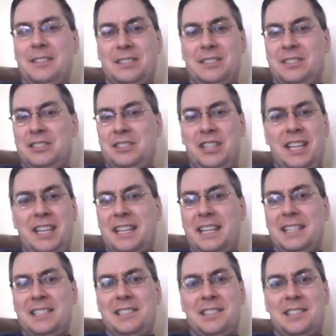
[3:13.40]
Sheik
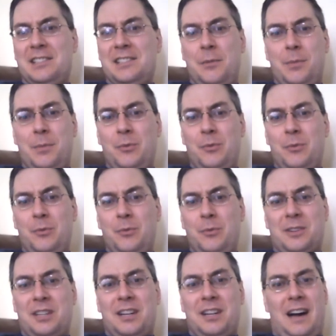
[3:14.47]
is a Middle
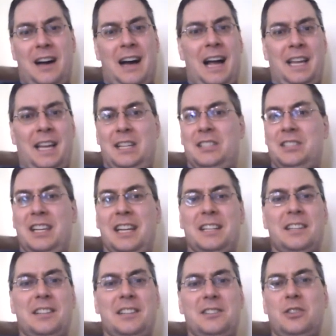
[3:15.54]
Eastern guy.
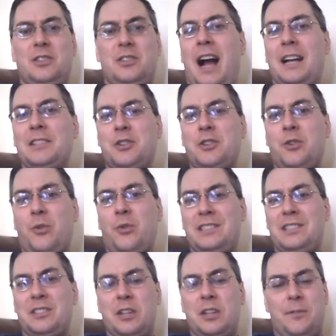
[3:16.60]
Sheik does all kinds of
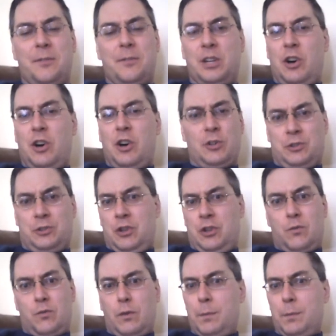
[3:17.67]
crazy stuff in cars.
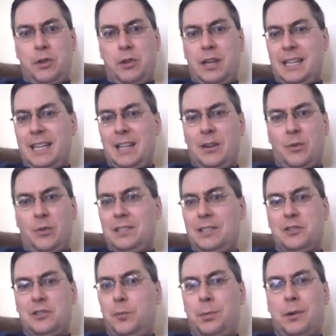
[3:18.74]
We're both going to get
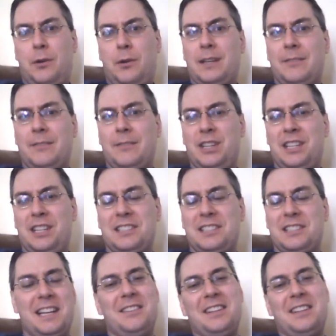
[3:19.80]
arrested. You'll probably never see us
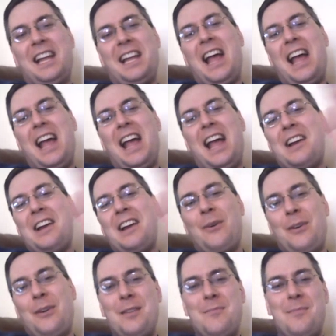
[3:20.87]
again." And be like, don't
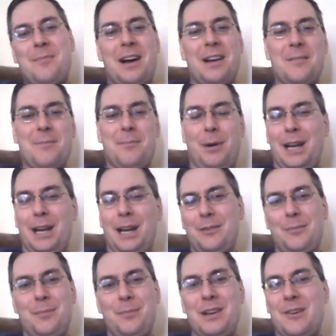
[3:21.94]
worry about it, buddy.
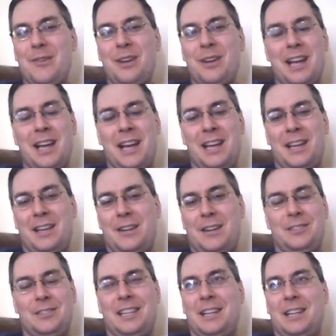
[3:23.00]
It'll be okay.
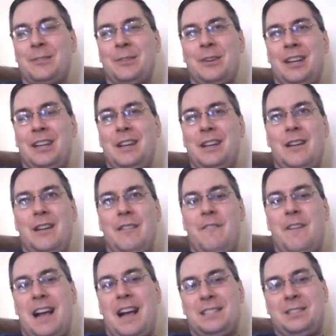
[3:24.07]
Standard
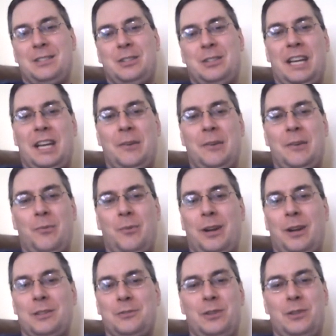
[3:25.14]
fast-talking
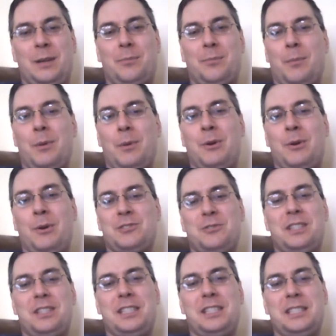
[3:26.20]
wrestling promoter
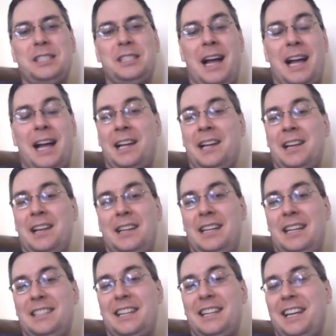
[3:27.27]
sleaze bag.
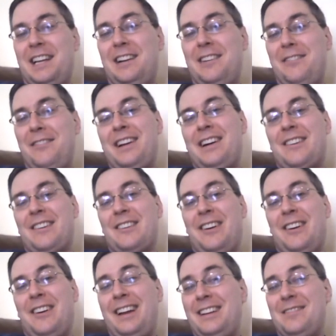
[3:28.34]
He's like, "It'll be
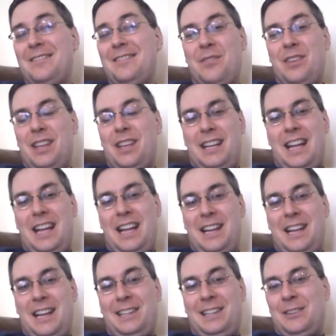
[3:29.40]
alright."
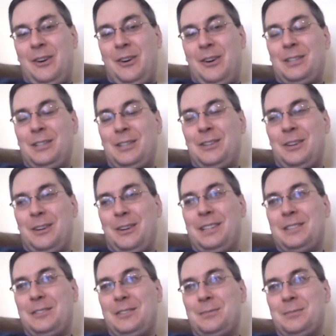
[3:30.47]
And the Honky Tonk Man
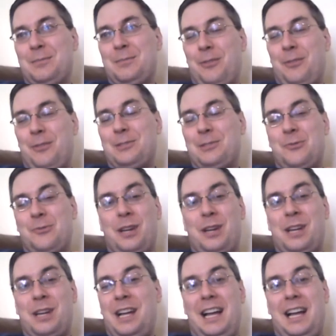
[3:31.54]
tells my friend the
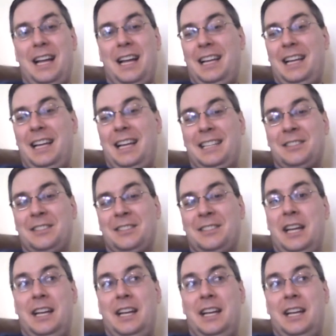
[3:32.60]
story. He's like,